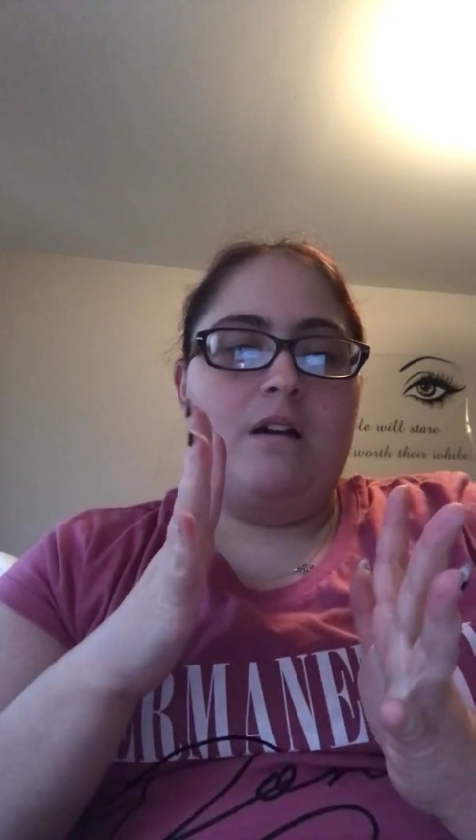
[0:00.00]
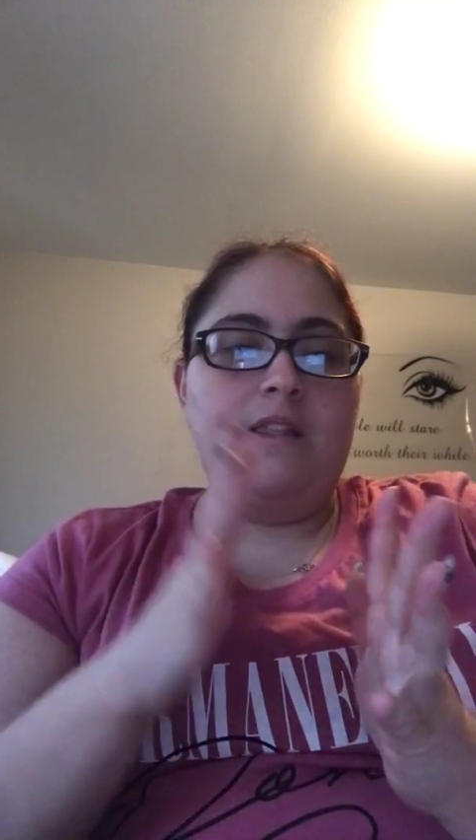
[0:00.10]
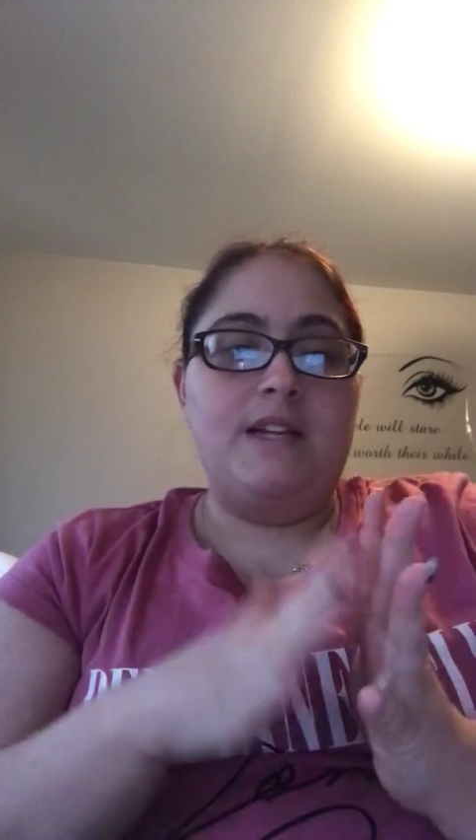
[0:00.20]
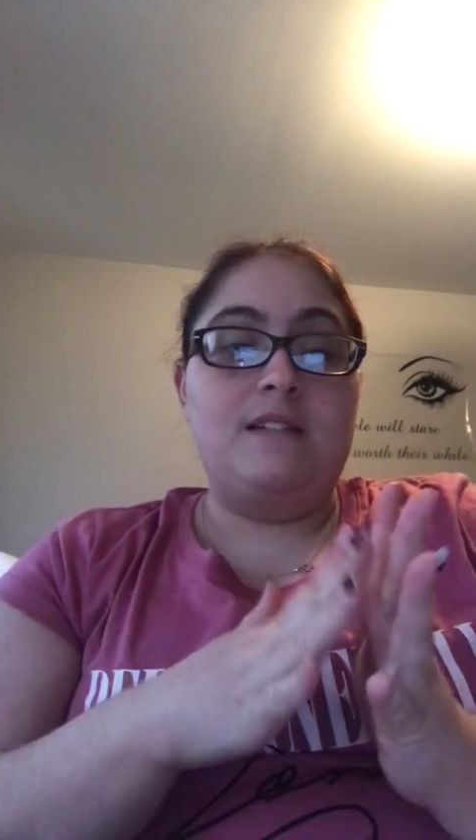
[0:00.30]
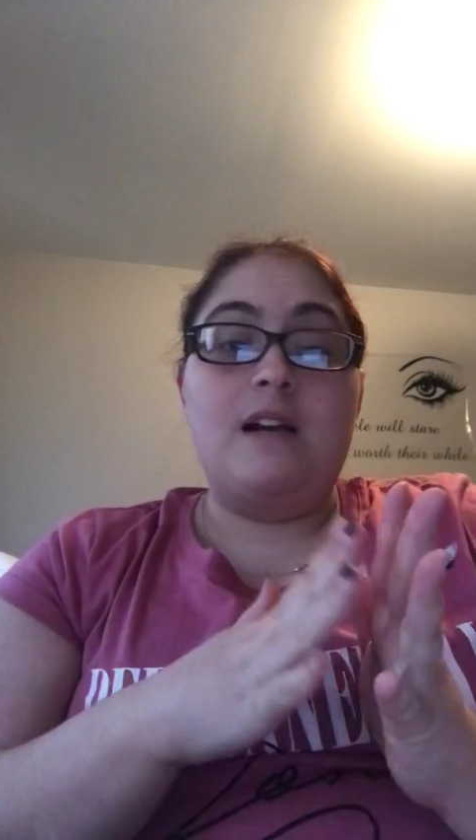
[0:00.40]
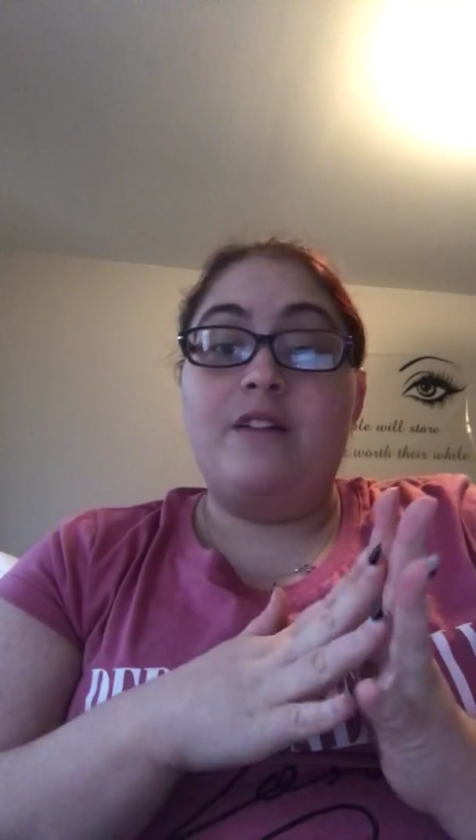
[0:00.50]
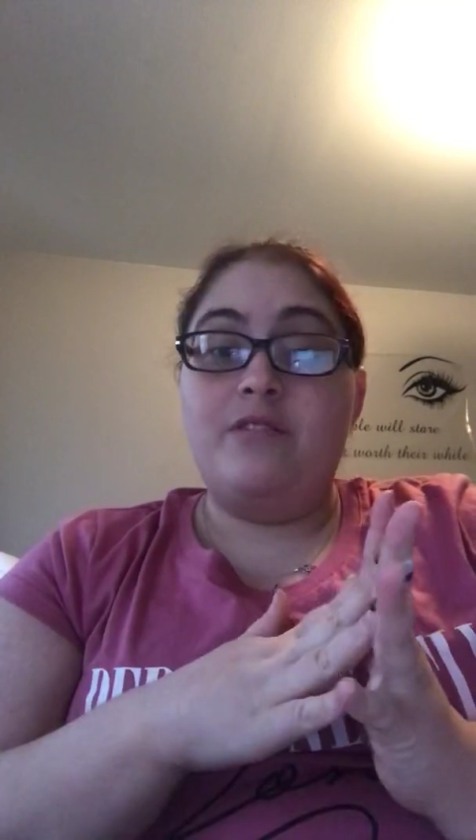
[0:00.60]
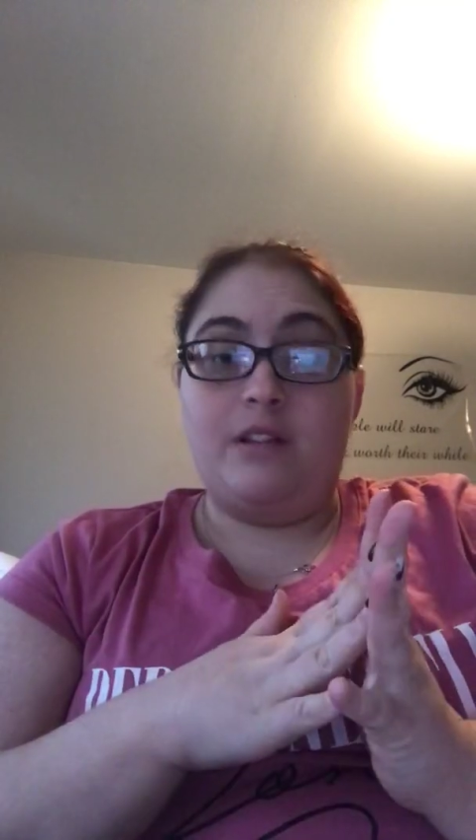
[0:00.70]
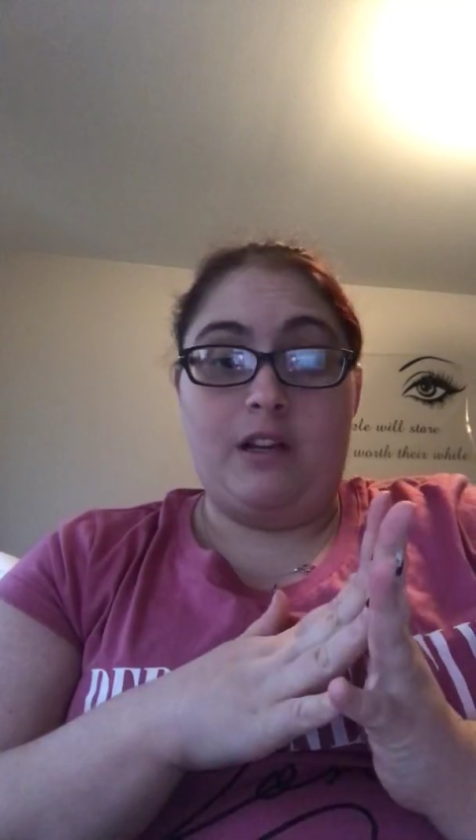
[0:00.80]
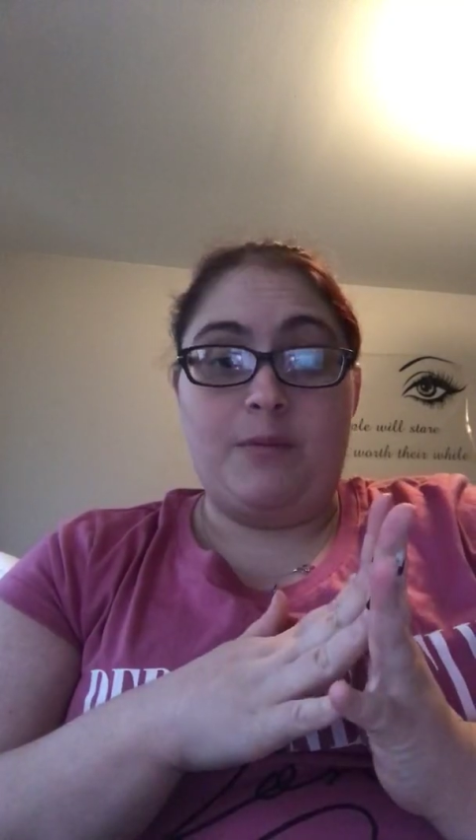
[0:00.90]
things I have
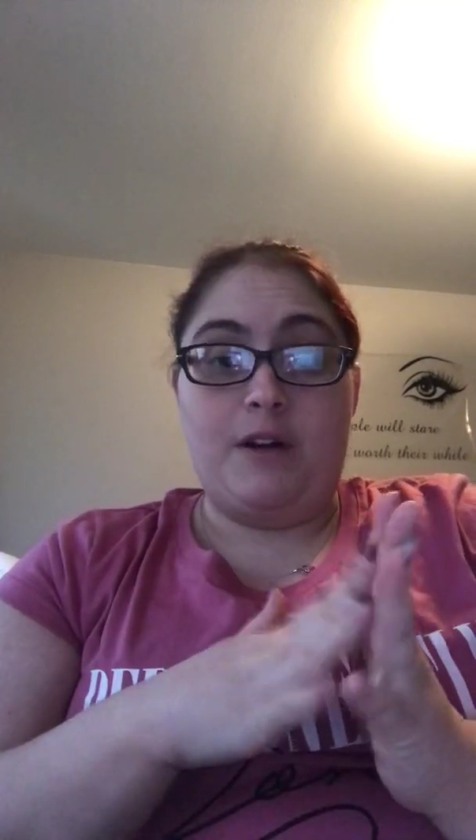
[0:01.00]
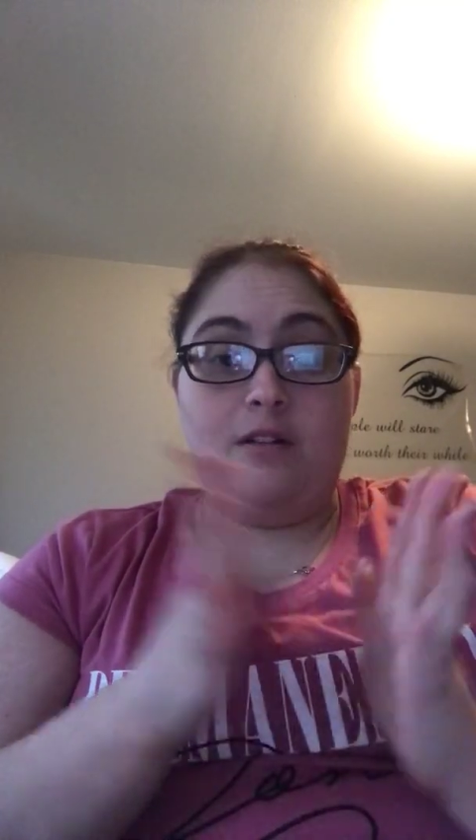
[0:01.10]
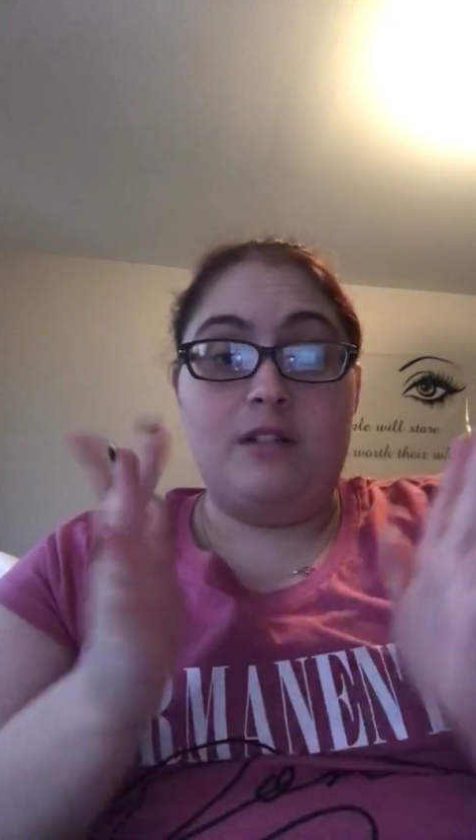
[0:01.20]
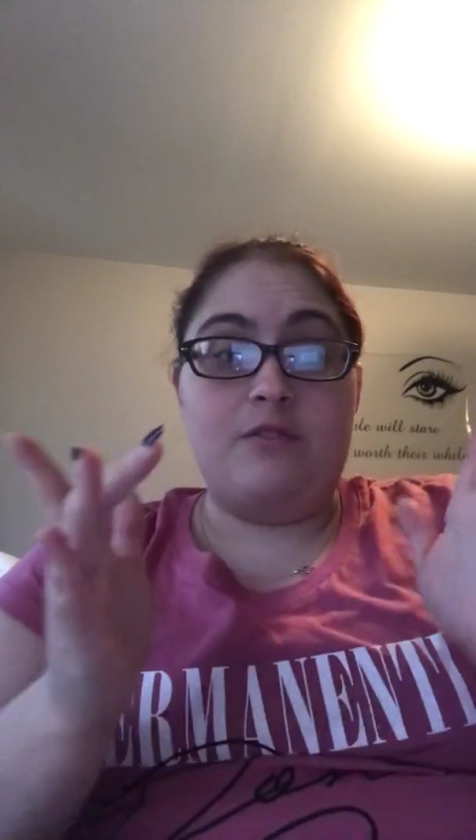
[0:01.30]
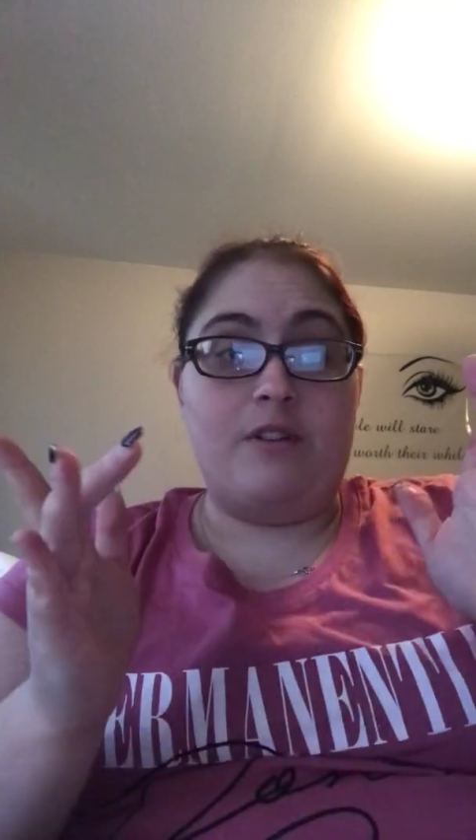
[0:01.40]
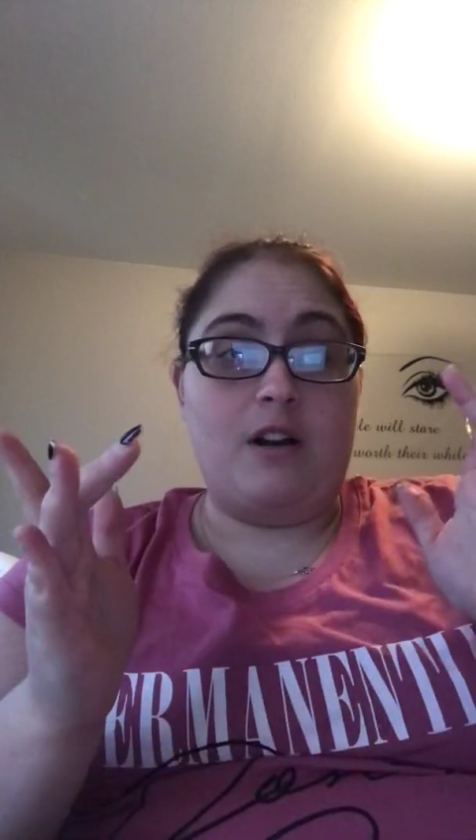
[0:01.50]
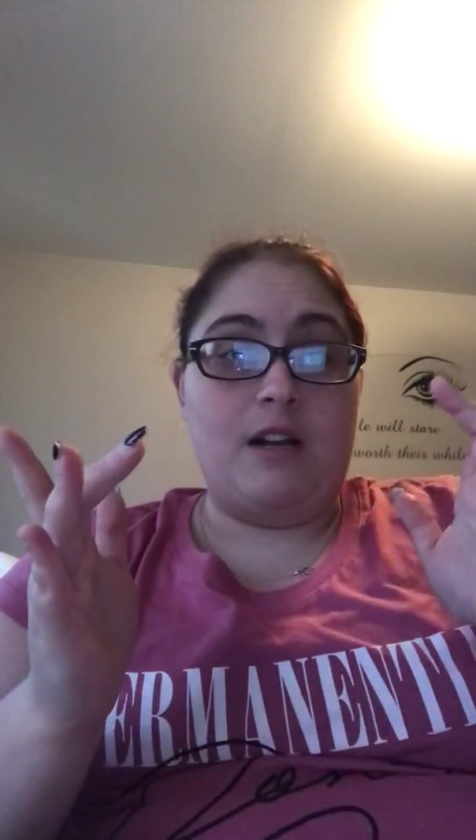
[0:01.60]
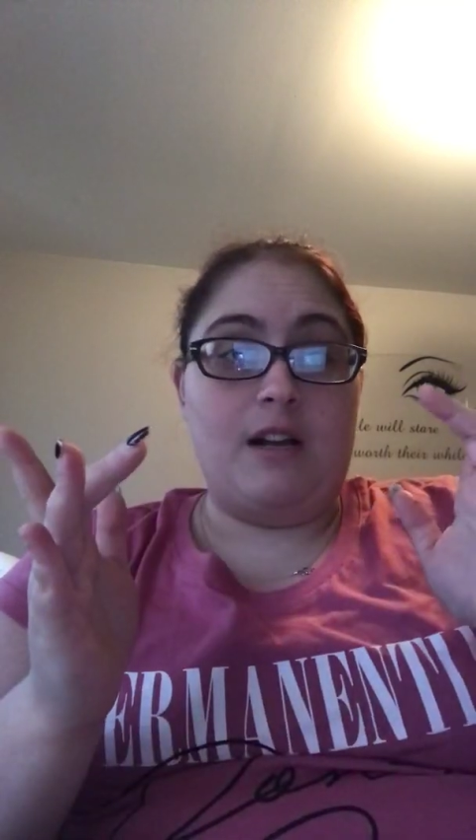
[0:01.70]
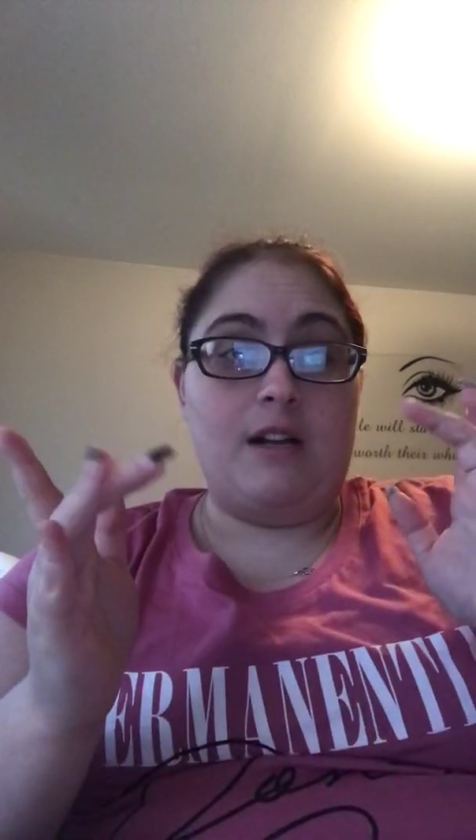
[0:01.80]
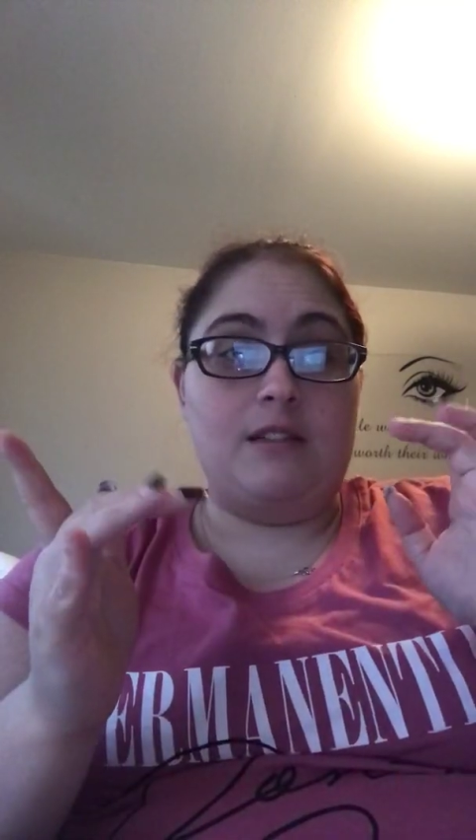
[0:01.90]
to think about as far
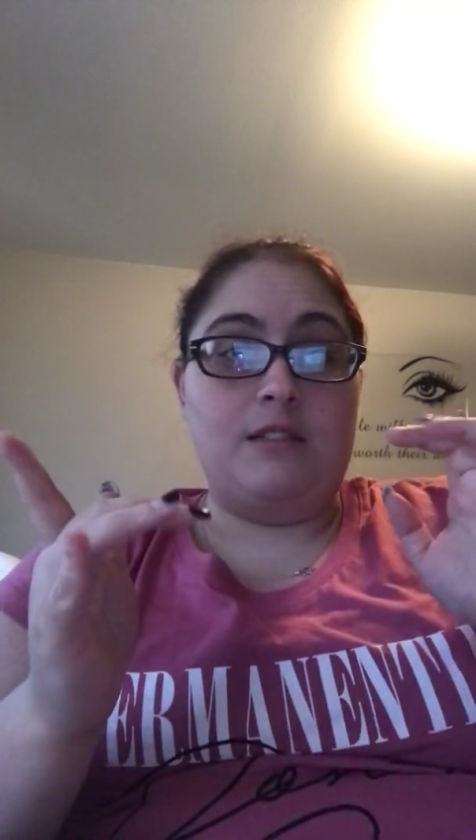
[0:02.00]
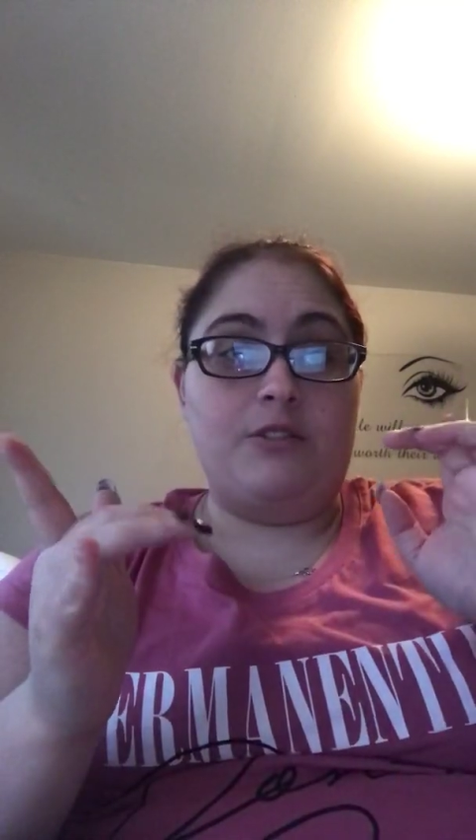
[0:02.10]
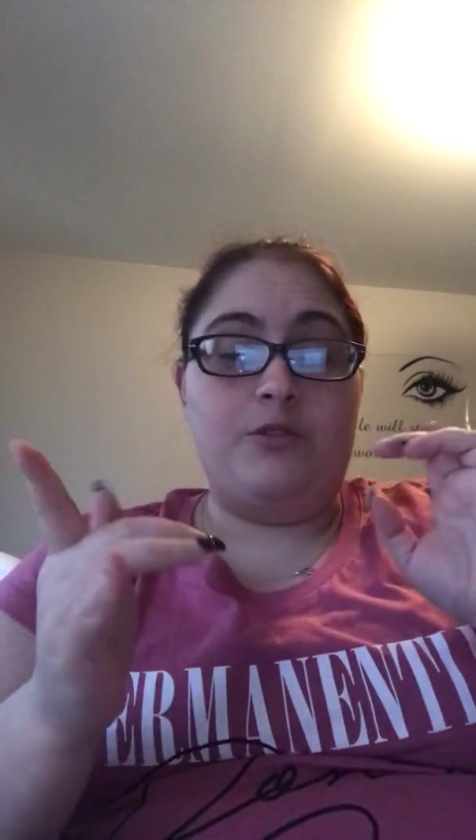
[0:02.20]
as,